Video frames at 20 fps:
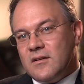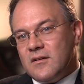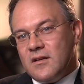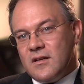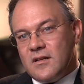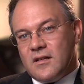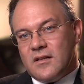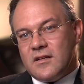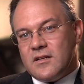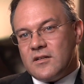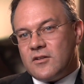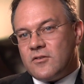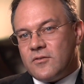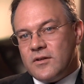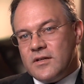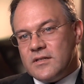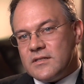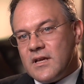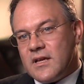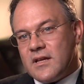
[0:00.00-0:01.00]
It'll
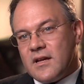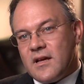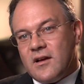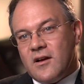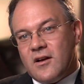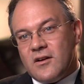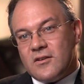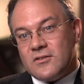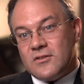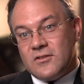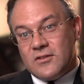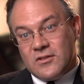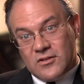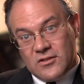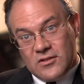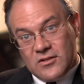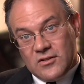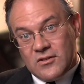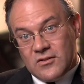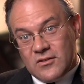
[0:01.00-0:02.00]
increase
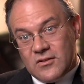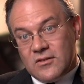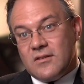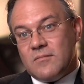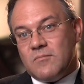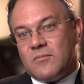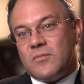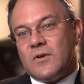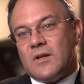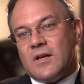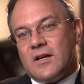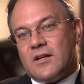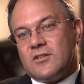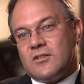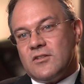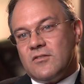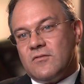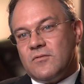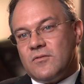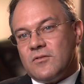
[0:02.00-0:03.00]
antioxidant
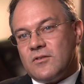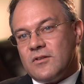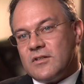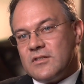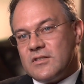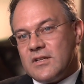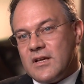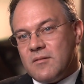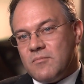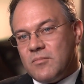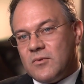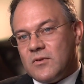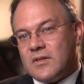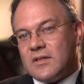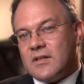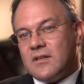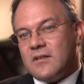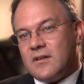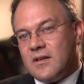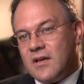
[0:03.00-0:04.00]
production, for
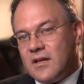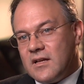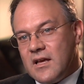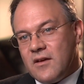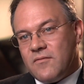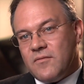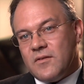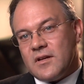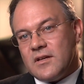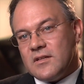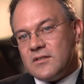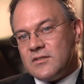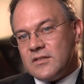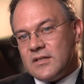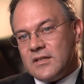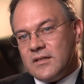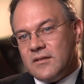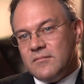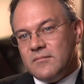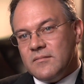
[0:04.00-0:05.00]
example, and
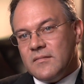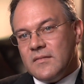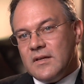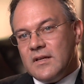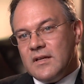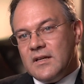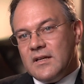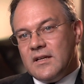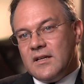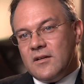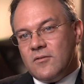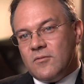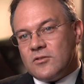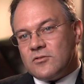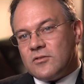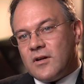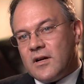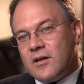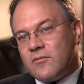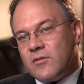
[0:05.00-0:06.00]
efficacy. It will
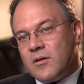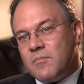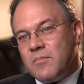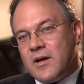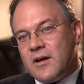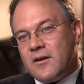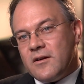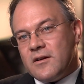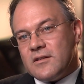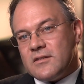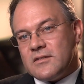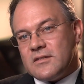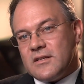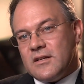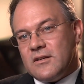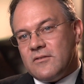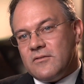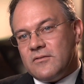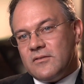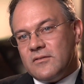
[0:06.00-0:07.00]
try to repair
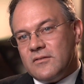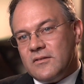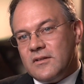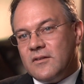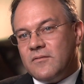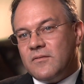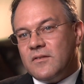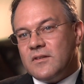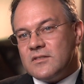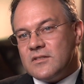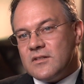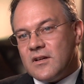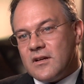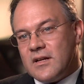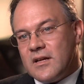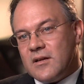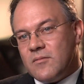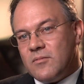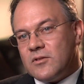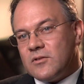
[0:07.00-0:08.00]
itself. If it's
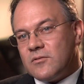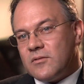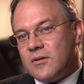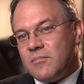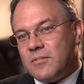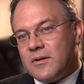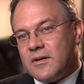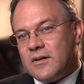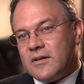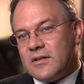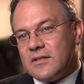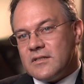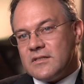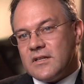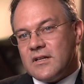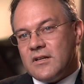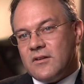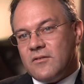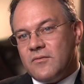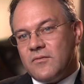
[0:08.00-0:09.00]
not able to repair
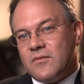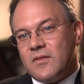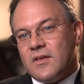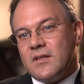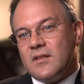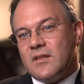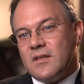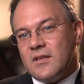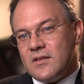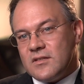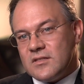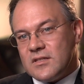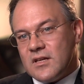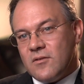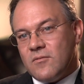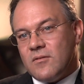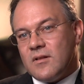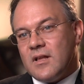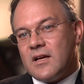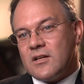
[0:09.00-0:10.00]
itself, then the
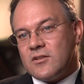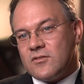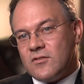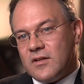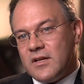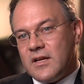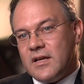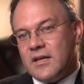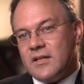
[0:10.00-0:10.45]
cell will actually